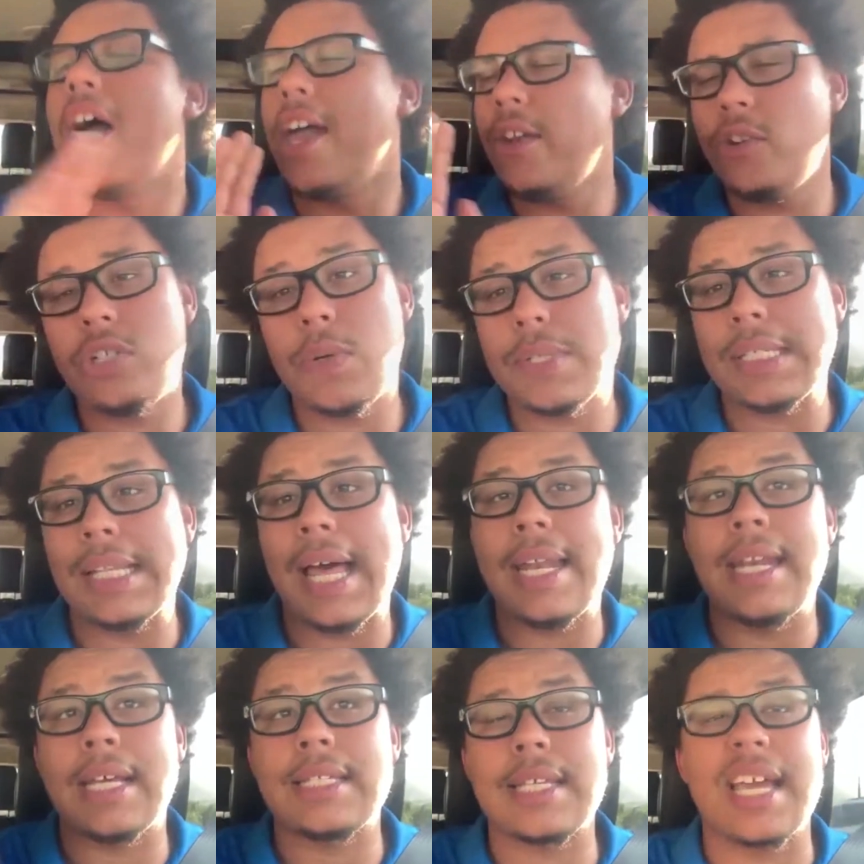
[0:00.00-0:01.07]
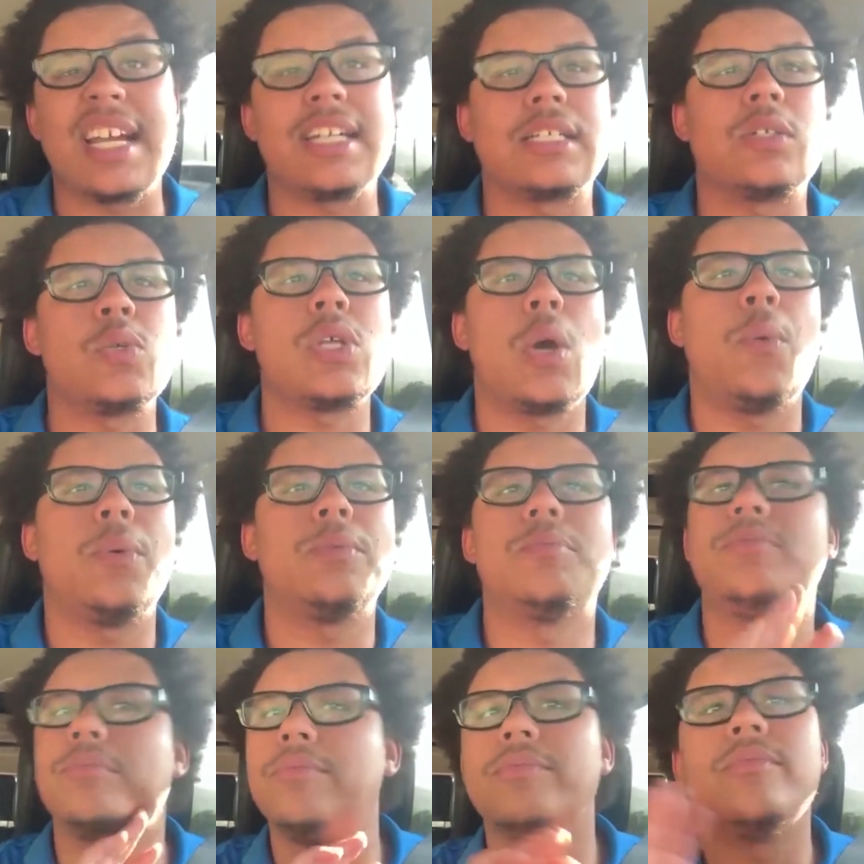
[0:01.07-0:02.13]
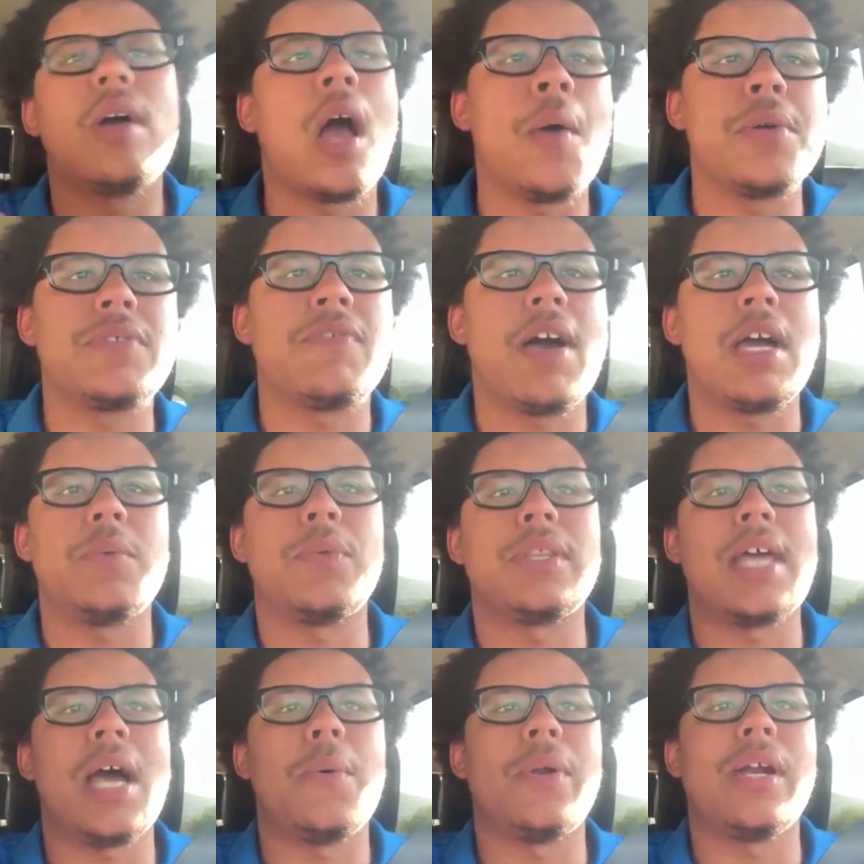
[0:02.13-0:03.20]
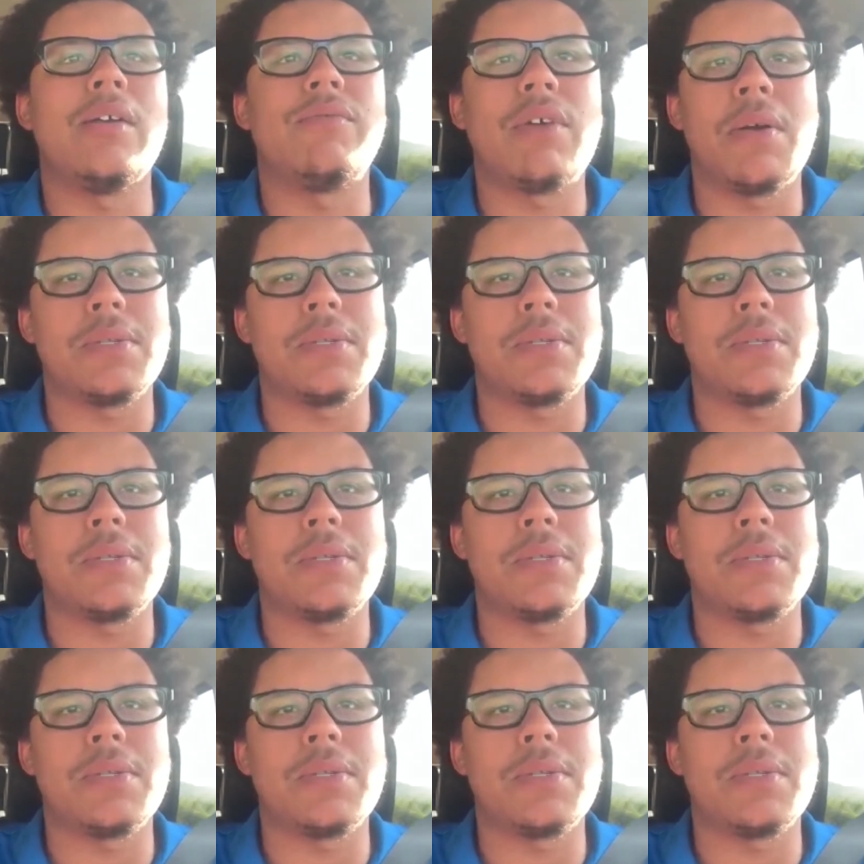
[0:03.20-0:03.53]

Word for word: I knew she was a Latinx character, so I was fine with that, whatever.